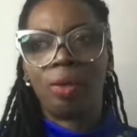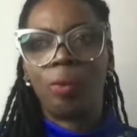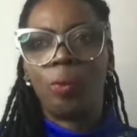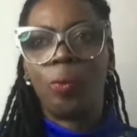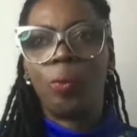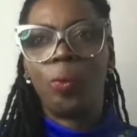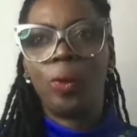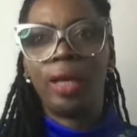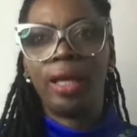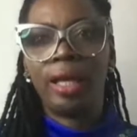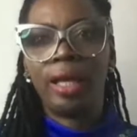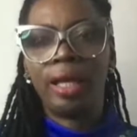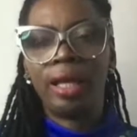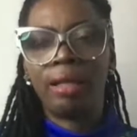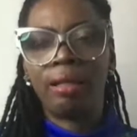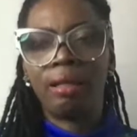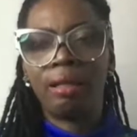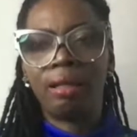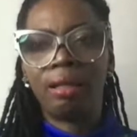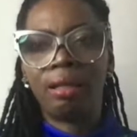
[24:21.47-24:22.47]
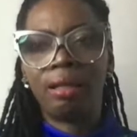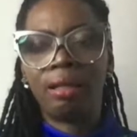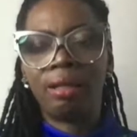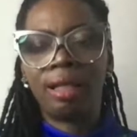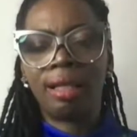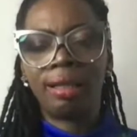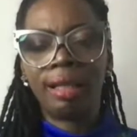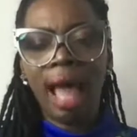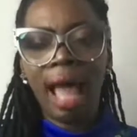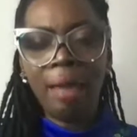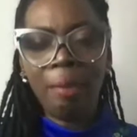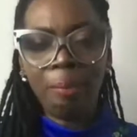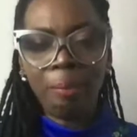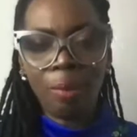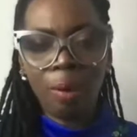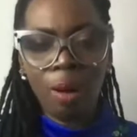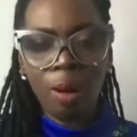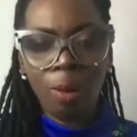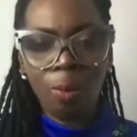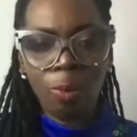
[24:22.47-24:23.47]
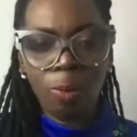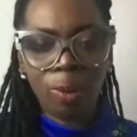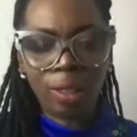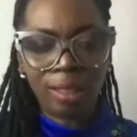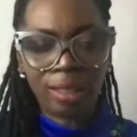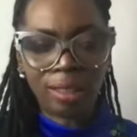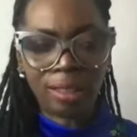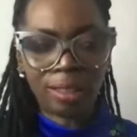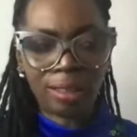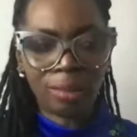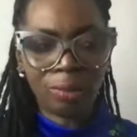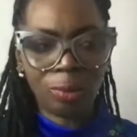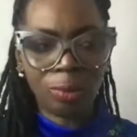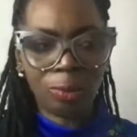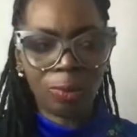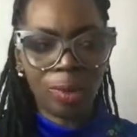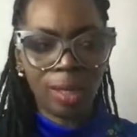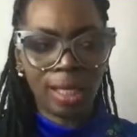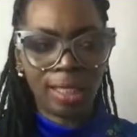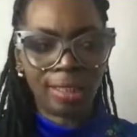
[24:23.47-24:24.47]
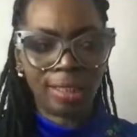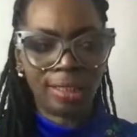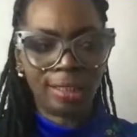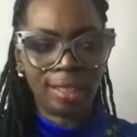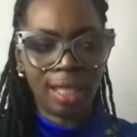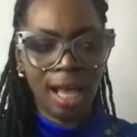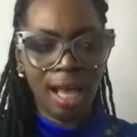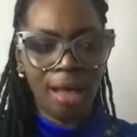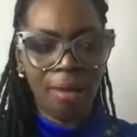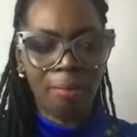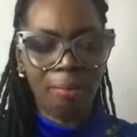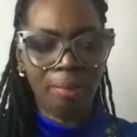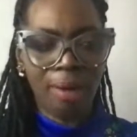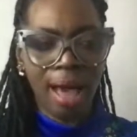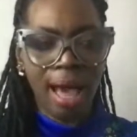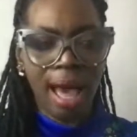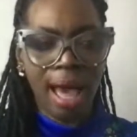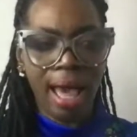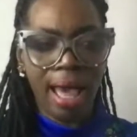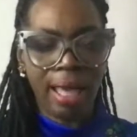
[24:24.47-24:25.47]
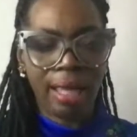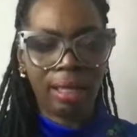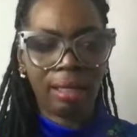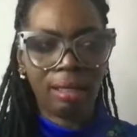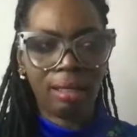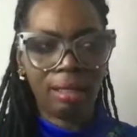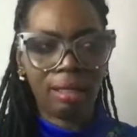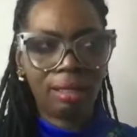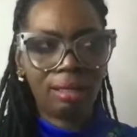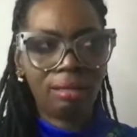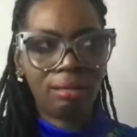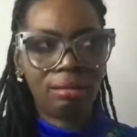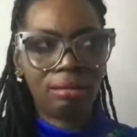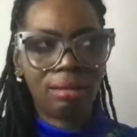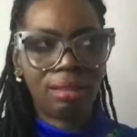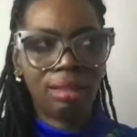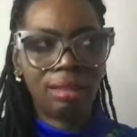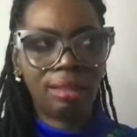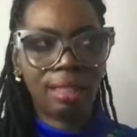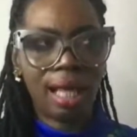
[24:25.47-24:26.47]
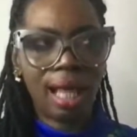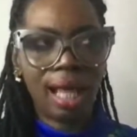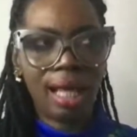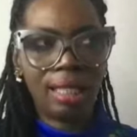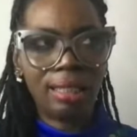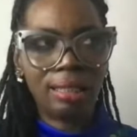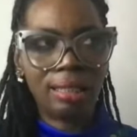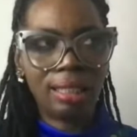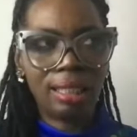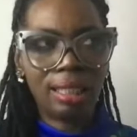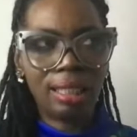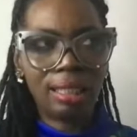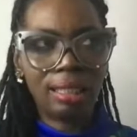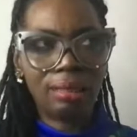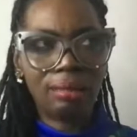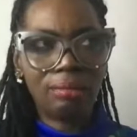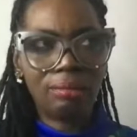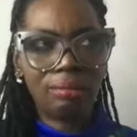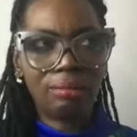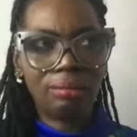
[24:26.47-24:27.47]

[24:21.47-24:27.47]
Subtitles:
when the light bulb was done by, is it Einstein?